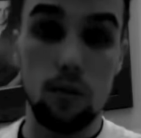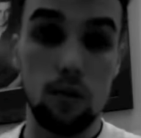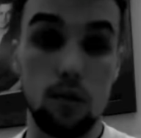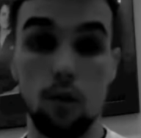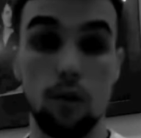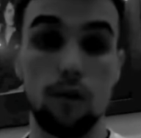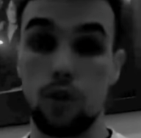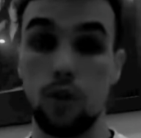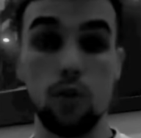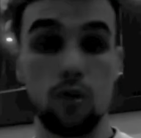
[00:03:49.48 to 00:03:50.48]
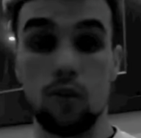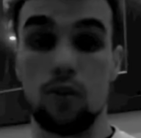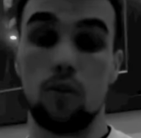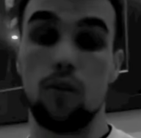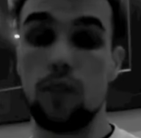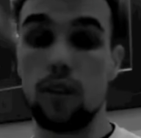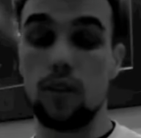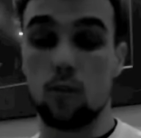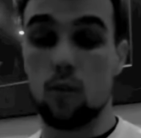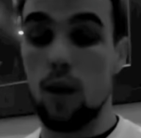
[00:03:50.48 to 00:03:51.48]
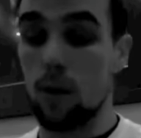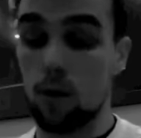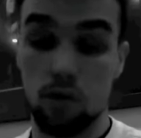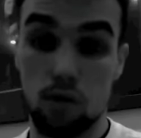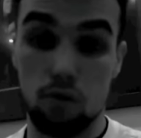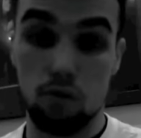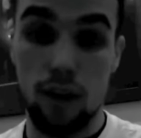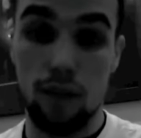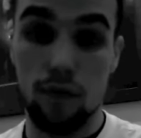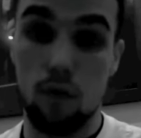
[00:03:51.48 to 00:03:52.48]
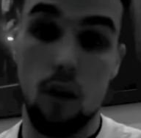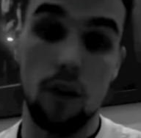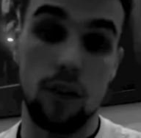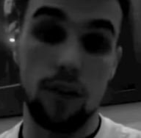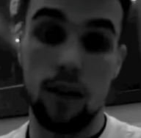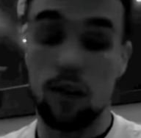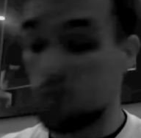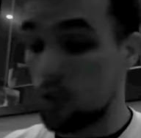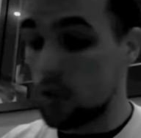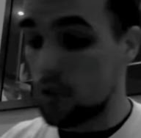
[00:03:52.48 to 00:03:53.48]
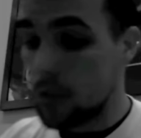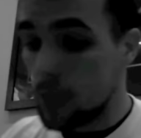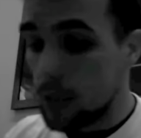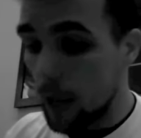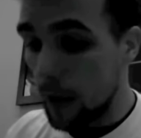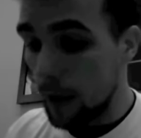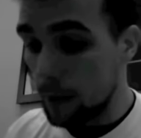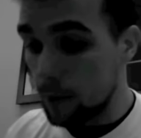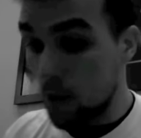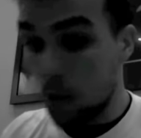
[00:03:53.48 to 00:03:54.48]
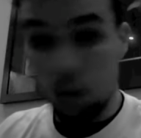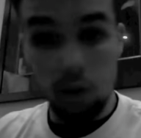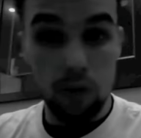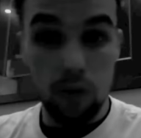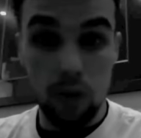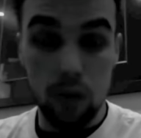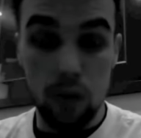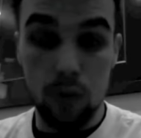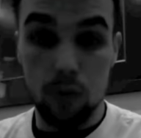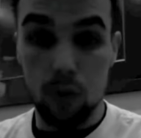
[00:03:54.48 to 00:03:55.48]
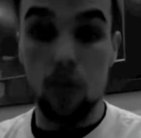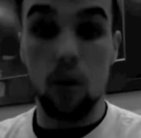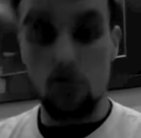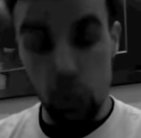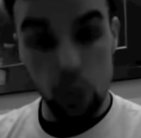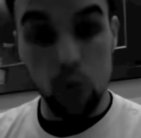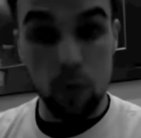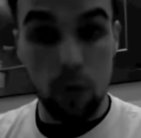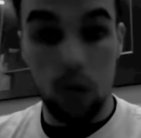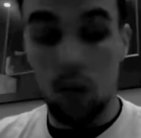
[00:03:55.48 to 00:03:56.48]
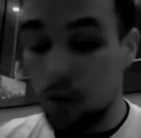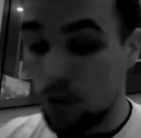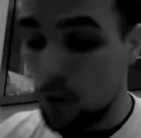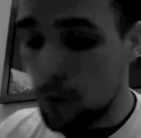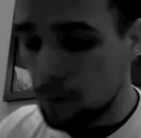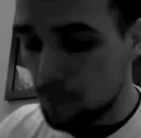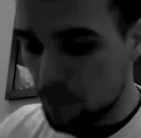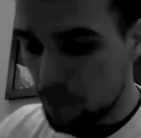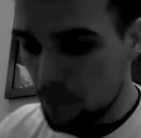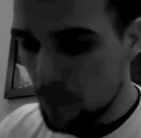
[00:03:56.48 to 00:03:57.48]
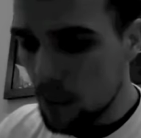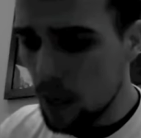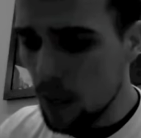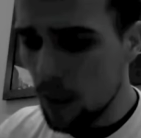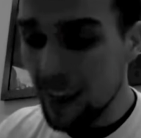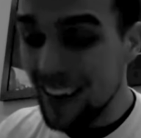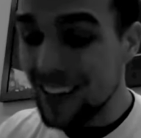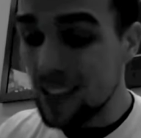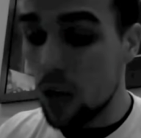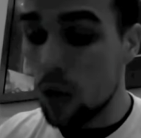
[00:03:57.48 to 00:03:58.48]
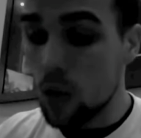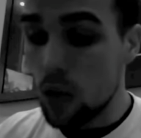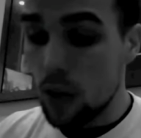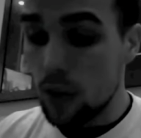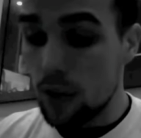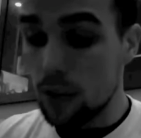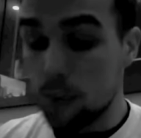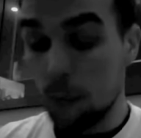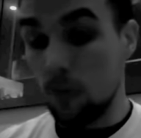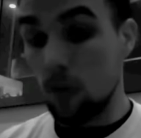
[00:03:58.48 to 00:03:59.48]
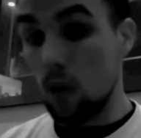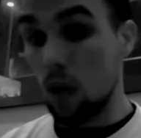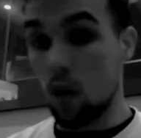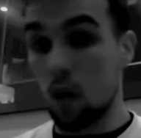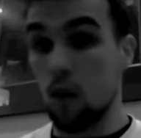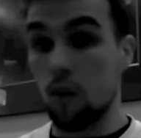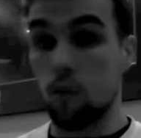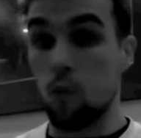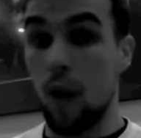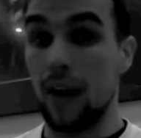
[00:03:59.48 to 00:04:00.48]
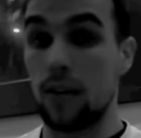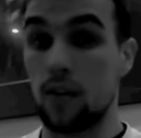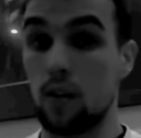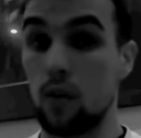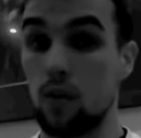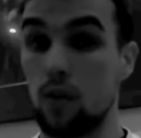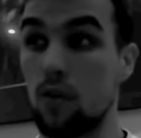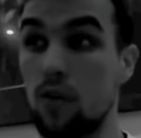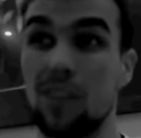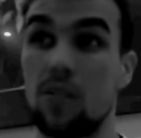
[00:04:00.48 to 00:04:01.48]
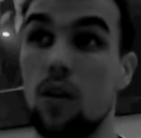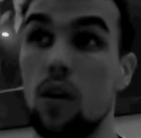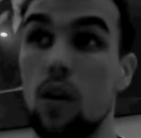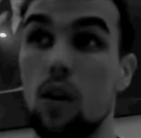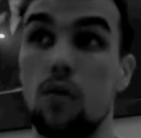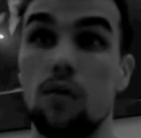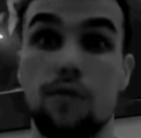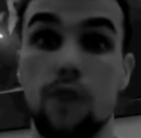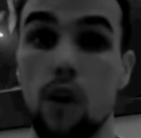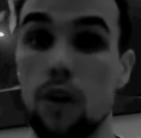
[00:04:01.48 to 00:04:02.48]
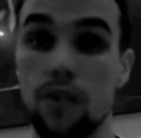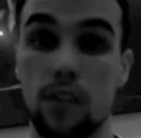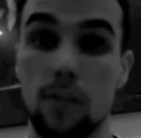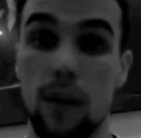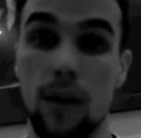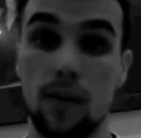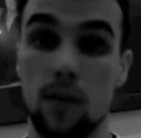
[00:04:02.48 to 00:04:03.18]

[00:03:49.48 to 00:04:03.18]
love to use those sort of things as well because they're a great variety of exercises that I'd love to, I'd use with my clients as well. The thing is, though, these people have got a lot of weight to lose. So things like losing 5-6 pounds